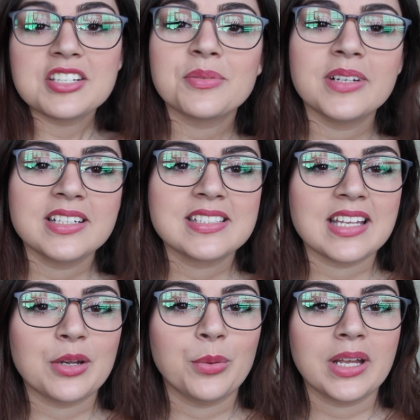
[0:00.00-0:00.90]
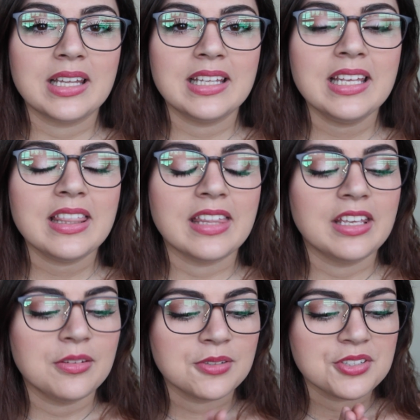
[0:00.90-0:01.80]
just wanted to say quickly,
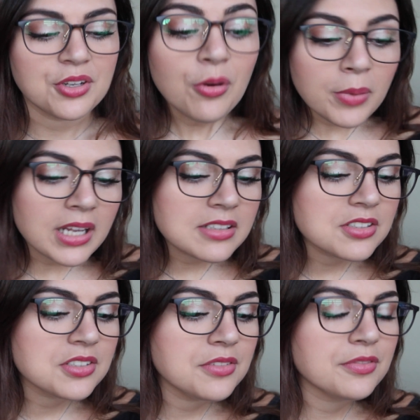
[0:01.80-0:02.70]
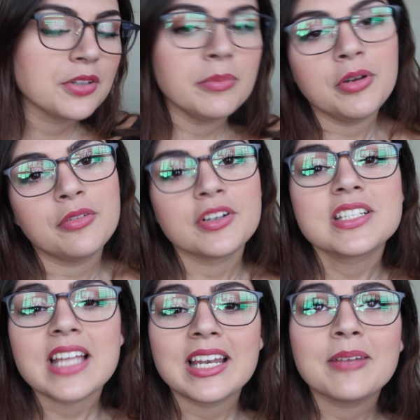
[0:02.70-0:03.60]
thank you so much to Firmoo for
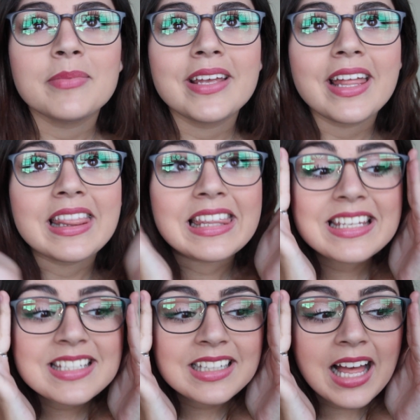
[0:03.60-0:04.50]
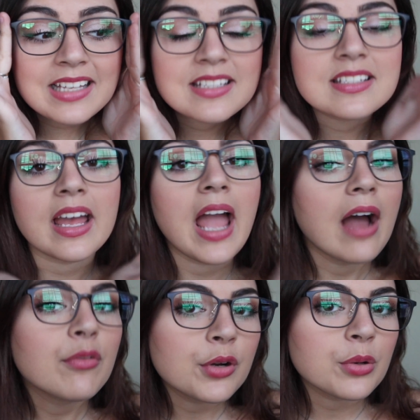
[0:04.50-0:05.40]
sending me these glasses. I
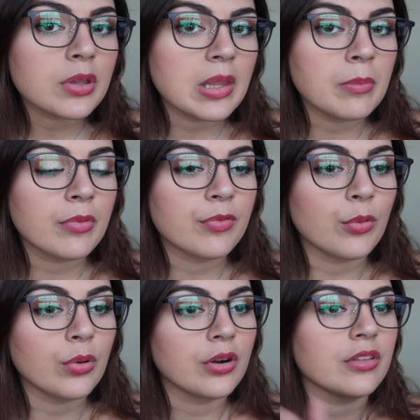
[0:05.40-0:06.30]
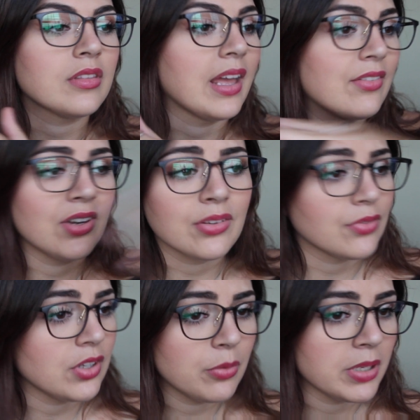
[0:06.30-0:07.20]
have worked with them before. I have another
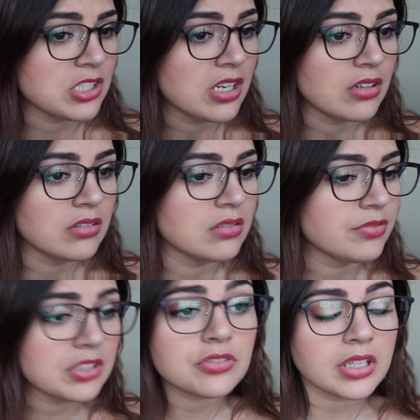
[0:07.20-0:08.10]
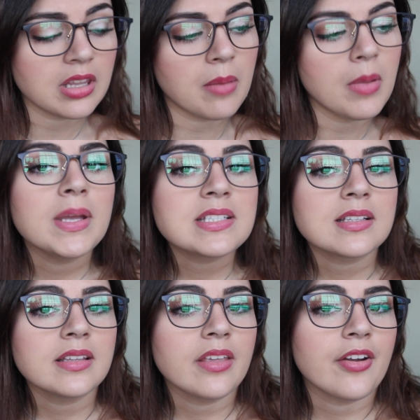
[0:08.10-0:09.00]
video on my channel featuring them.
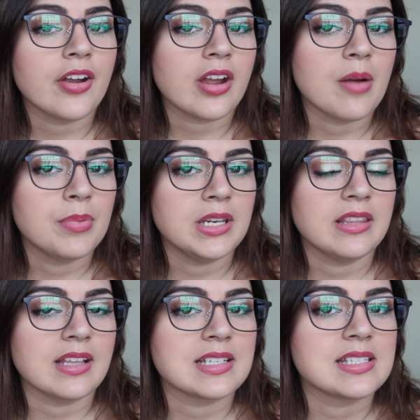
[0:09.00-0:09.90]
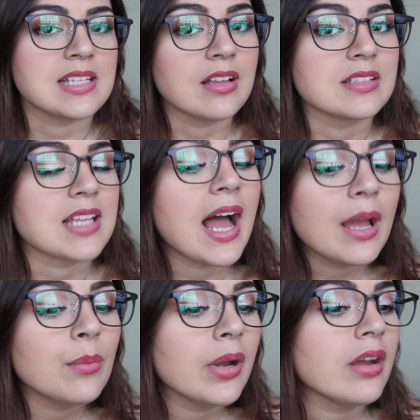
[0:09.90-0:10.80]
Basically, they are a company that sells
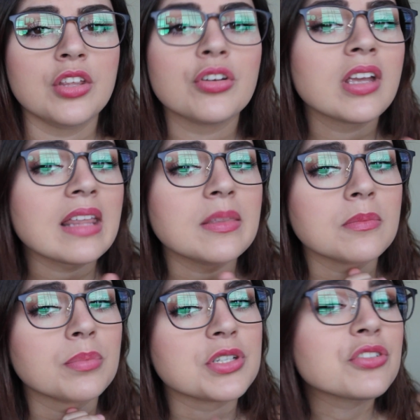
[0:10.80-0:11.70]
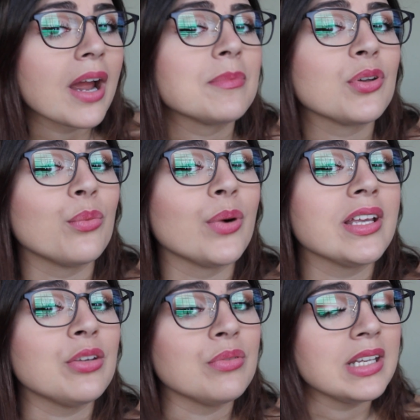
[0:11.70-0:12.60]
eyewear. You can get them prescribed to
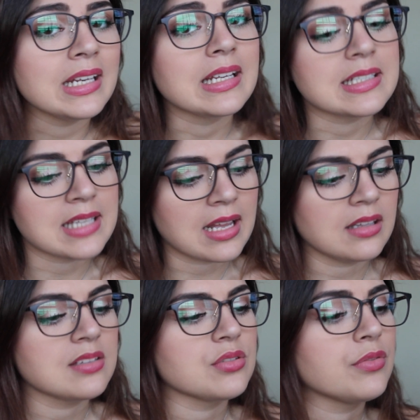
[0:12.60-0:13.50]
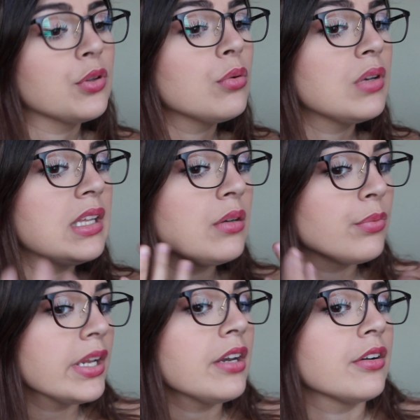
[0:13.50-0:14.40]
what you need exactly. So if you need
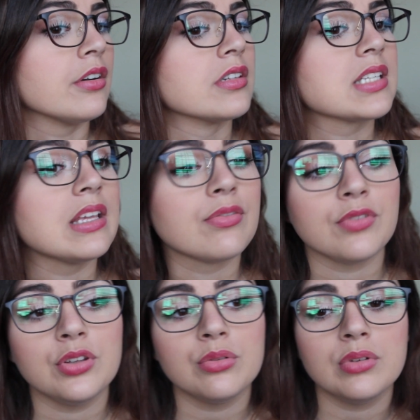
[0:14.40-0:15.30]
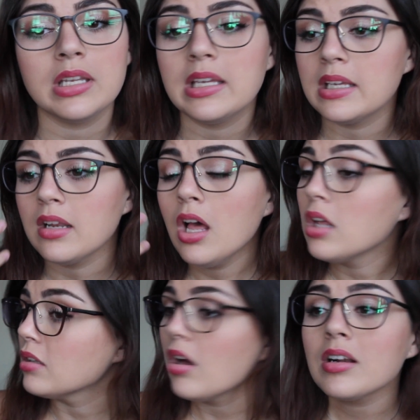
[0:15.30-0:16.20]
readers, if you need
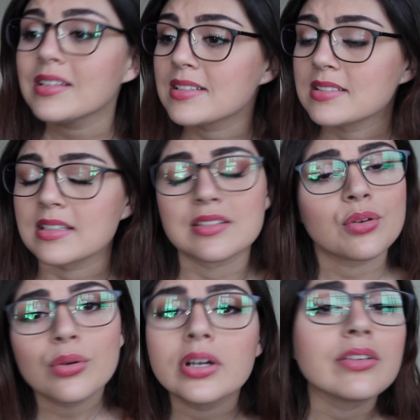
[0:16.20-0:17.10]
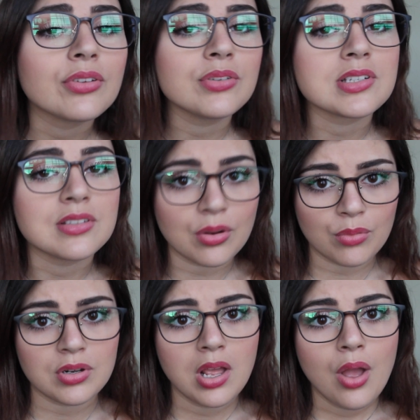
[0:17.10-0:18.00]
long distance, or if you just
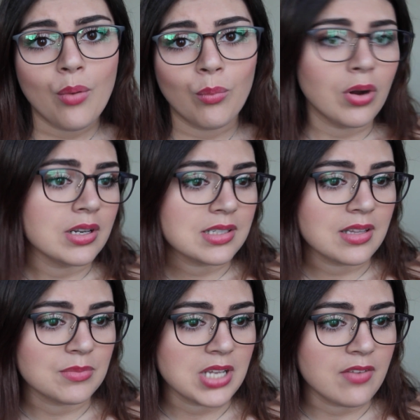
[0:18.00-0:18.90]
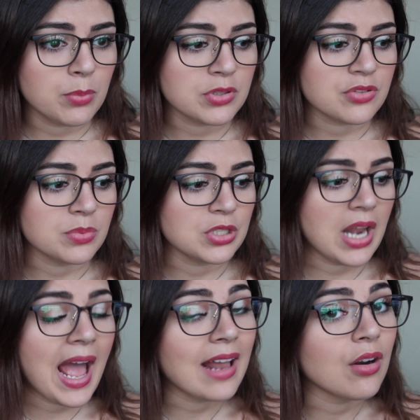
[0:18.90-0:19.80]
don't want them to have a
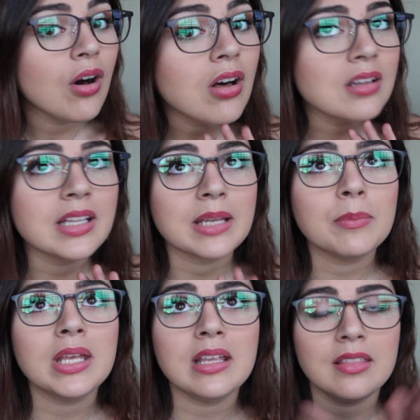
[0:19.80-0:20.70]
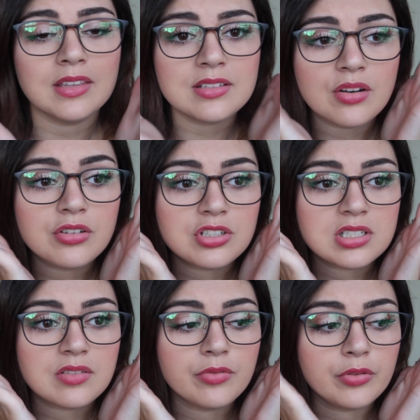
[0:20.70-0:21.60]
prescription at all like me, these are just for